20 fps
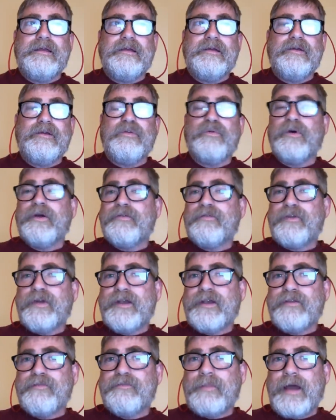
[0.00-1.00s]
One
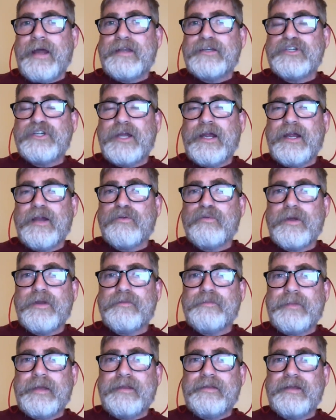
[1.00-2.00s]
friend of mine shared with
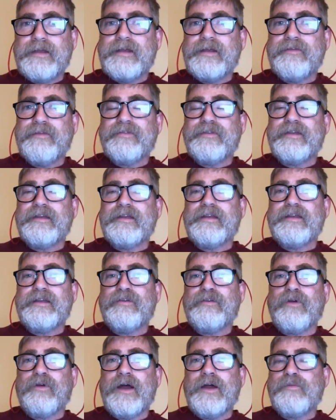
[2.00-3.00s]
me that if
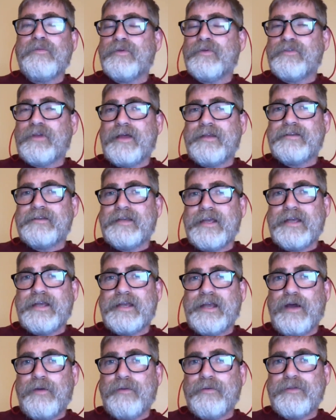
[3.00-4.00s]
Iran was not taken
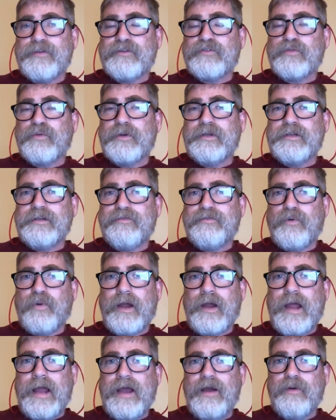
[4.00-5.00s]
out within
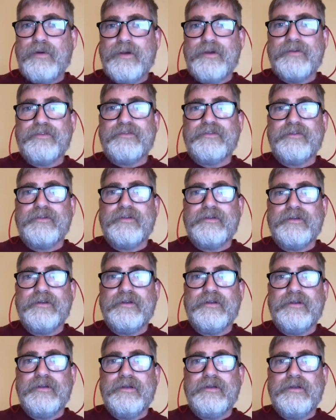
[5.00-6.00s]
24 hours,
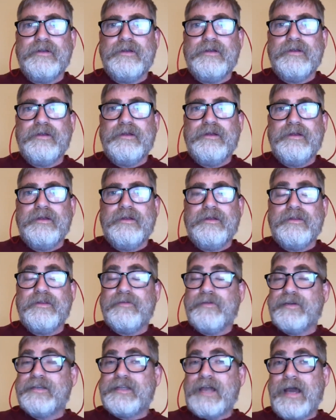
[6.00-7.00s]
the
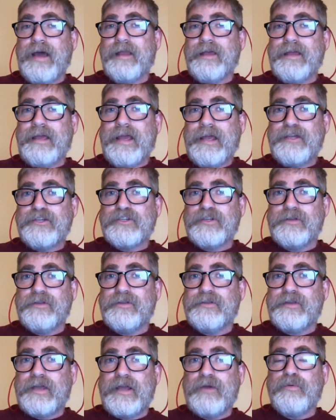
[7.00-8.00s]
retaliation
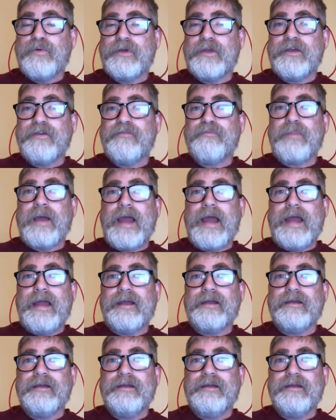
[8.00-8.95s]
that they will give back